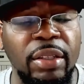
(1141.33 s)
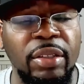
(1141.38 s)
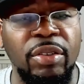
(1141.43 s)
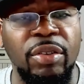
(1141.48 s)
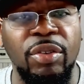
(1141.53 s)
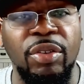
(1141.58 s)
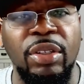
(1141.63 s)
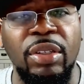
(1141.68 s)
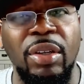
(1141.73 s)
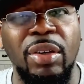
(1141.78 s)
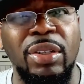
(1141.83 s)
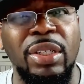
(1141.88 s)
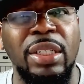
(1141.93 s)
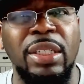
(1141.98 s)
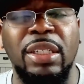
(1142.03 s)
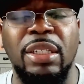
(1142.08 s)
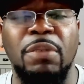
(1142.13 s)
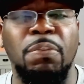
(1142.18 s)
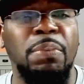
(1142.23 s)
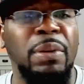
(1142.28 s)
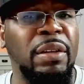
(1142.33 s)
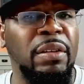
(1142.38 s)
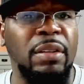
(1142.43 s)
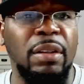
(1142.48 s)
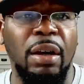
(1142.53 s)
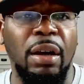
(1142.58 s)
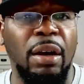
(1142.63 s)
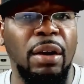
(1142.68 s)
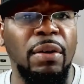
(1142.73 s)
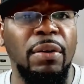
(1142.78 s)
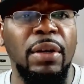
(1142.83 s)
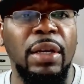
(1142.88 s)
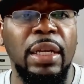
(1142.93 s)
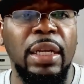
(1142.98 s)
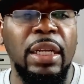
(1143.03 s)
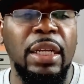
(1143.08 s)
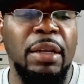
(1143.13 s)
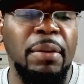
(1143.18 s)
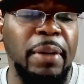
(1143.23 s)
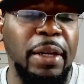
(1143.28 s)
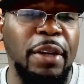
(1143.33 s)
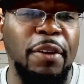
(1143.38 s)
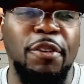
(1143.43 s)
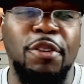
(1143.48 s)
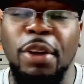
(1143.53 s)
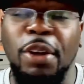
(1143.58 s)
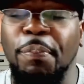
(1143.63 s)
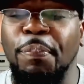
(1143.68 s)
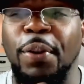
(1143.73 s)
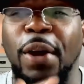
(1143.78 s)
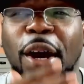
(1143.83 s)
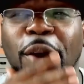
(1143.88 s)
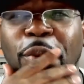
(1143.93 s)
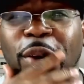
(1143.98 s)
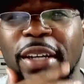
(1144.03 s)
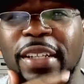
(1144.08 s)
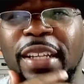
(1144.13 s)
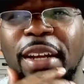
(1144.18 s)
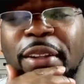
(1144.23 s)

so she just pissed off. And the trip part was,